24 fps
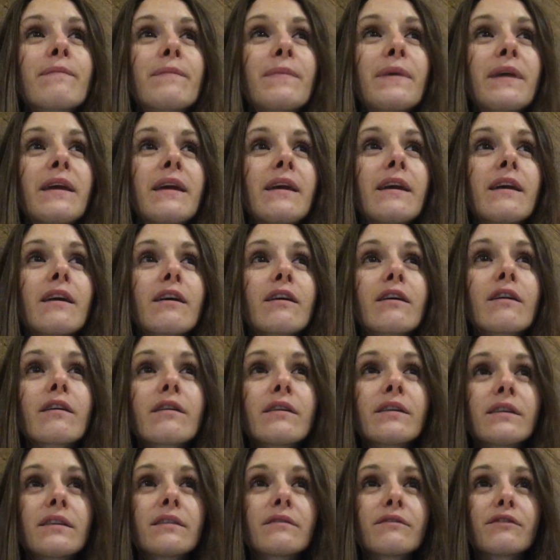be
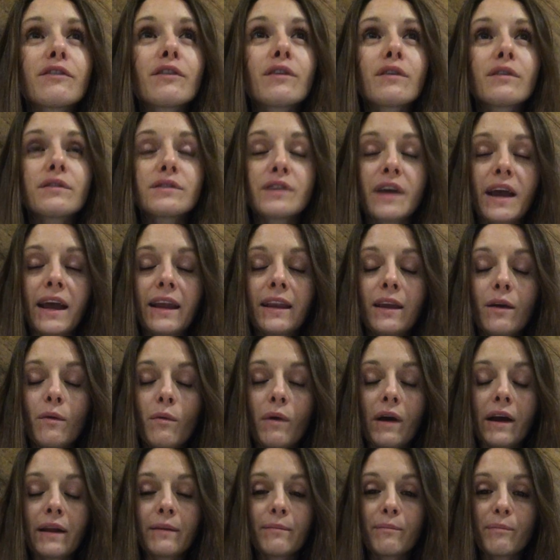hurtful to
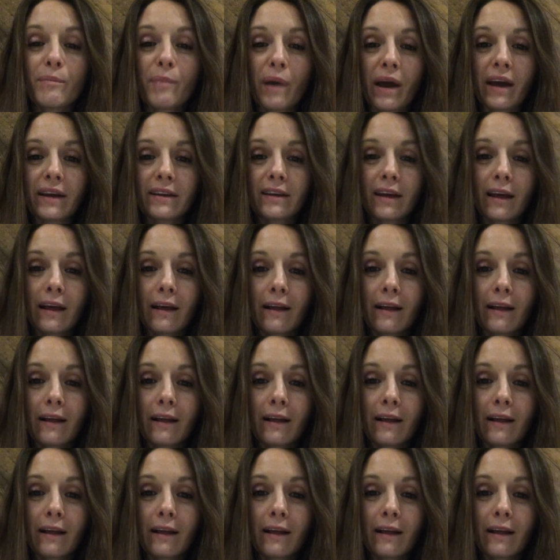anyone, but